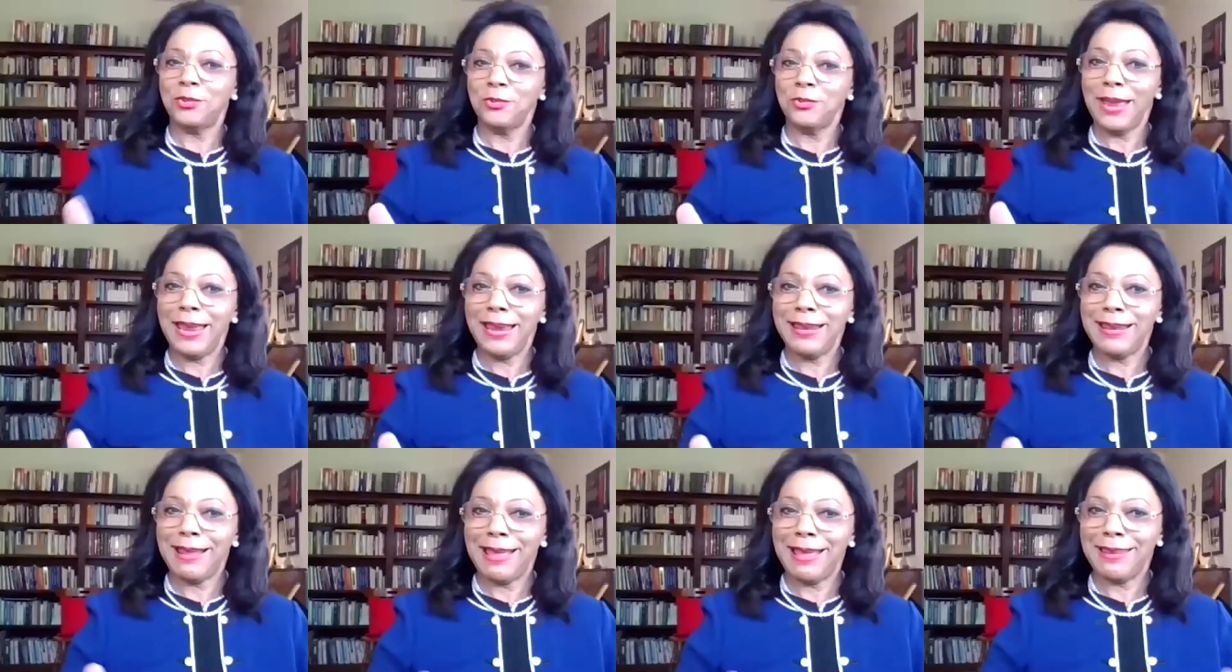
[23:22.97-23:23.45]

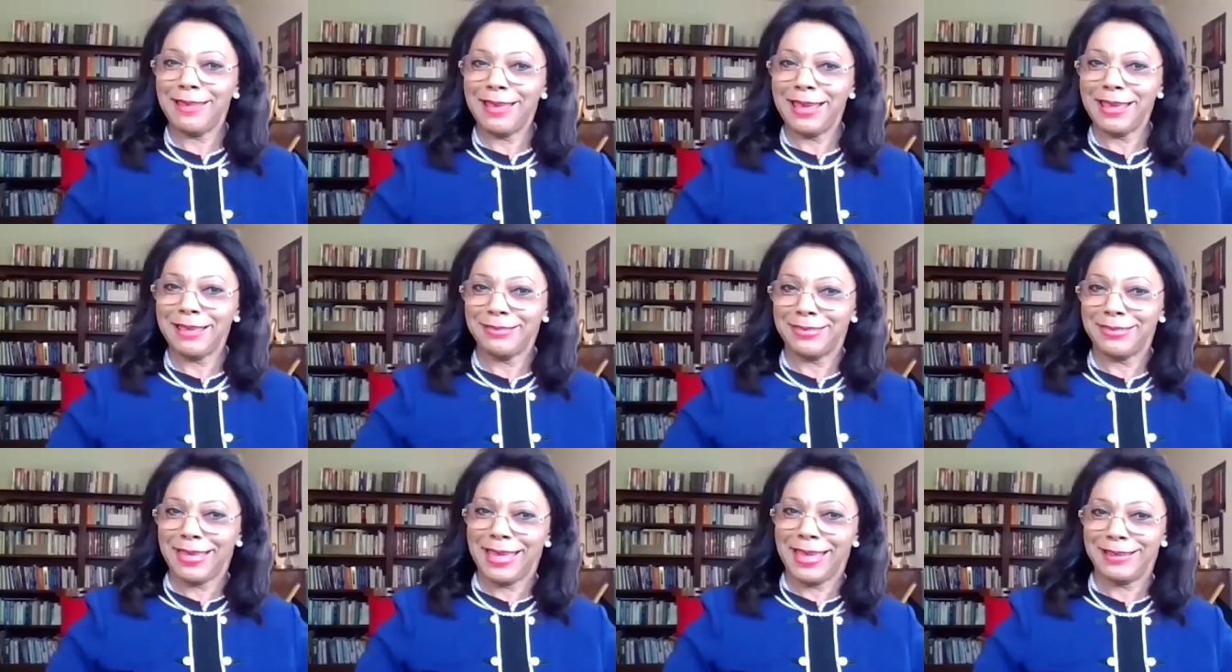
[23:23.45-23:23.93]
great i
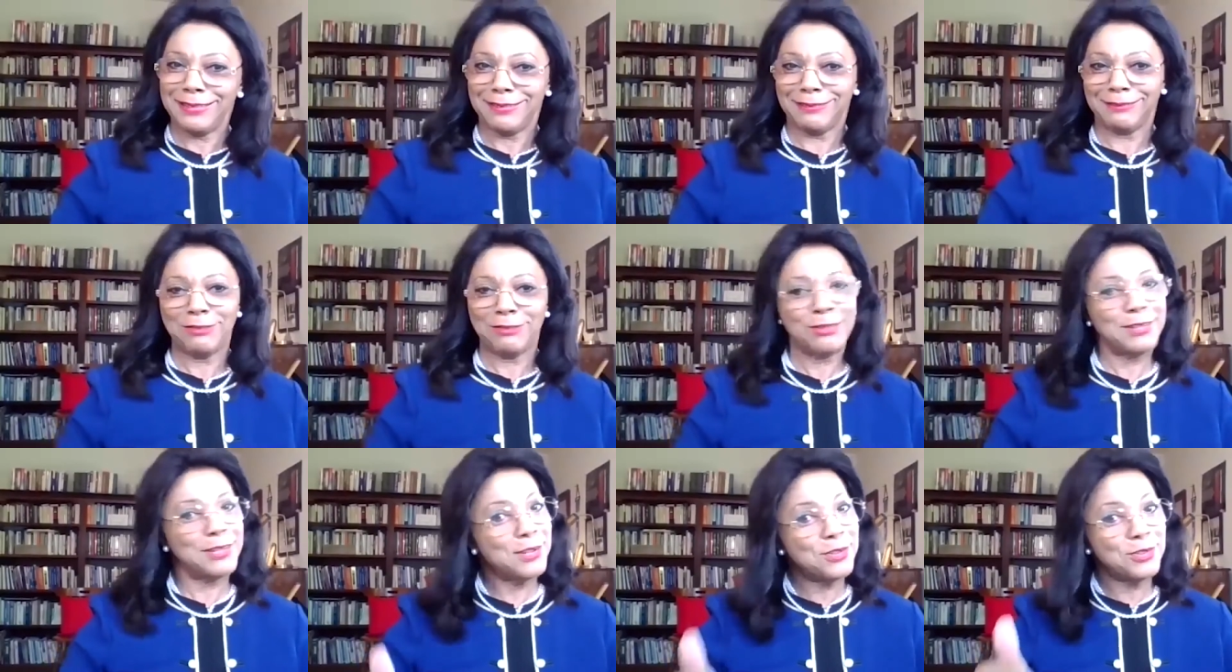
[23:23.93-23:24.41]
like that
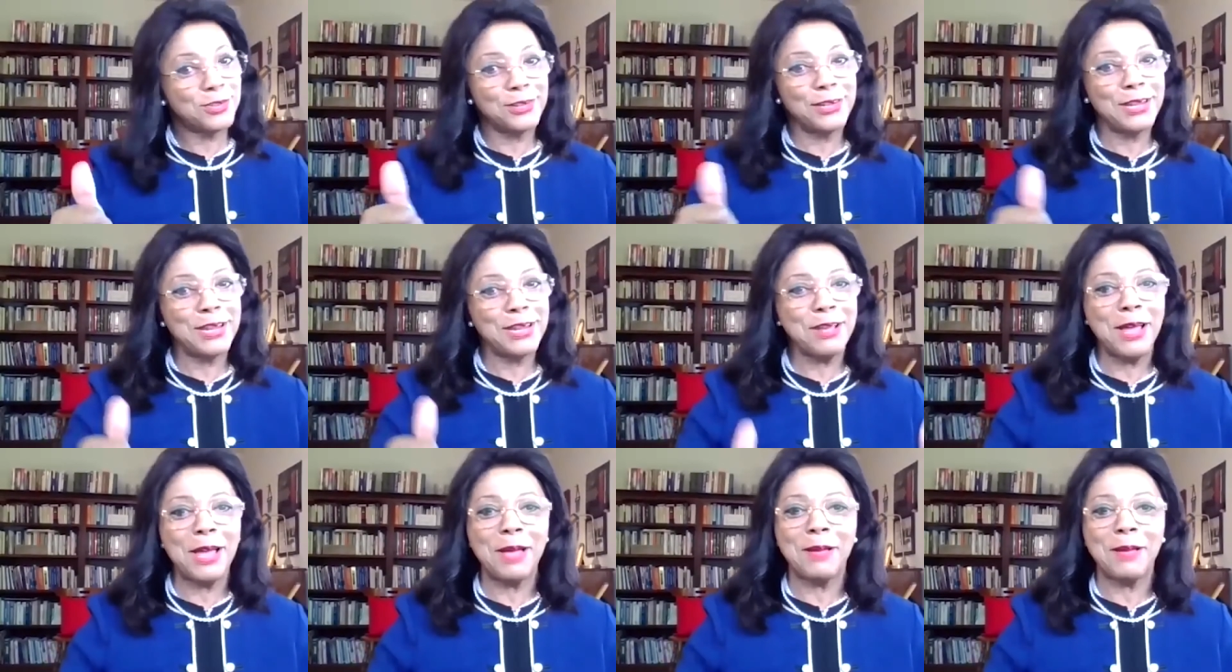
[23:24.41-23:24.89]
credential
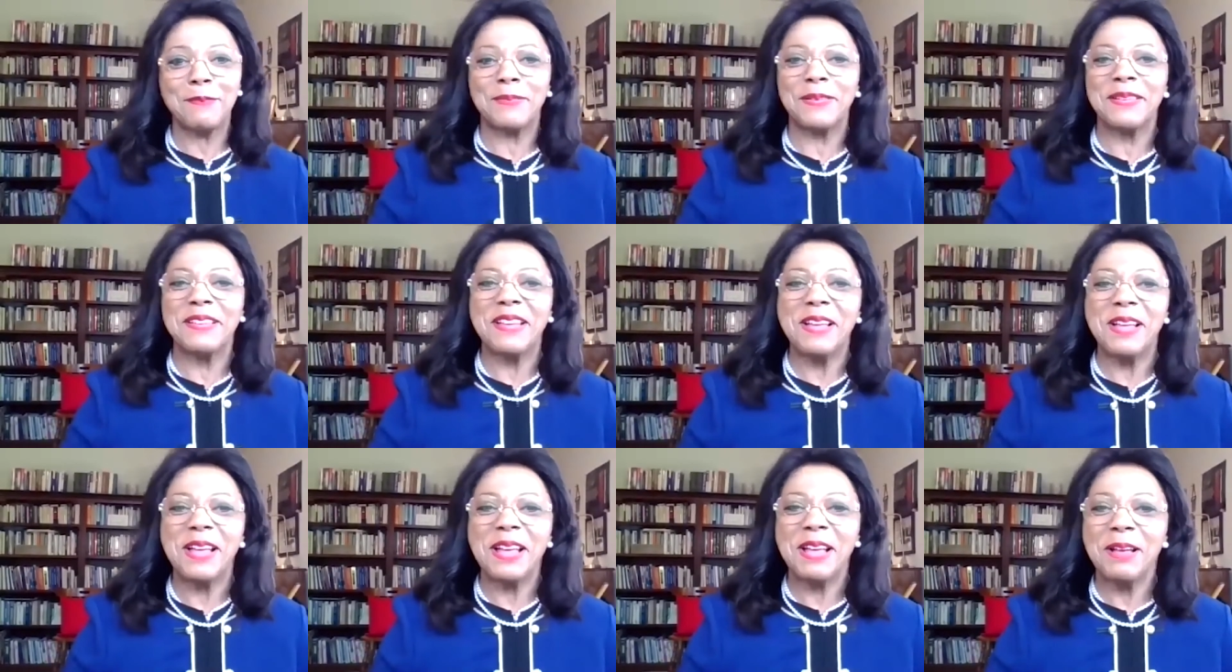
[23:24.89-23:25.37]

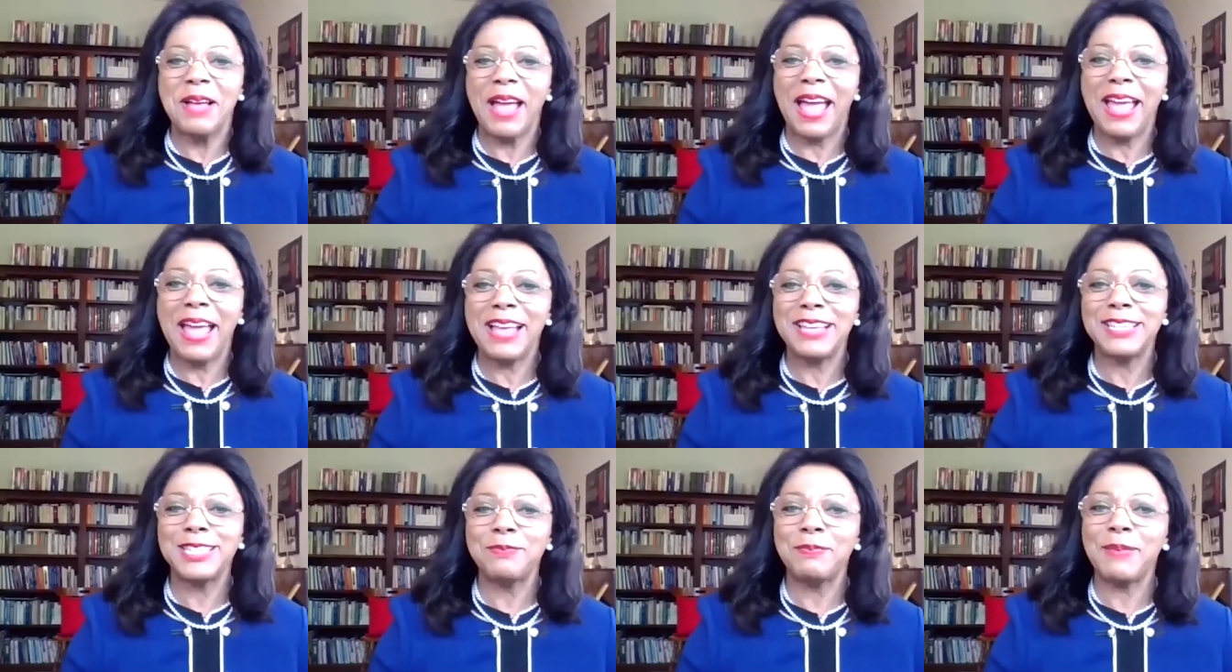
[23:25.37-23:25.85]

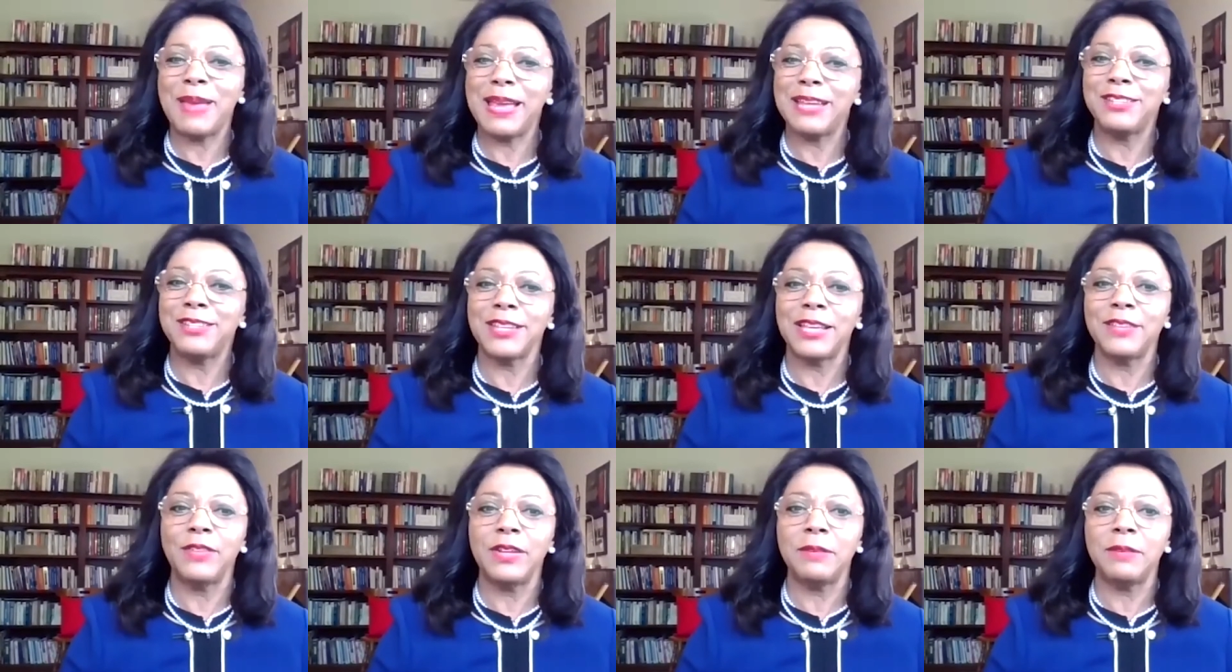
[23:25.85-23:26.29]
aspect yes.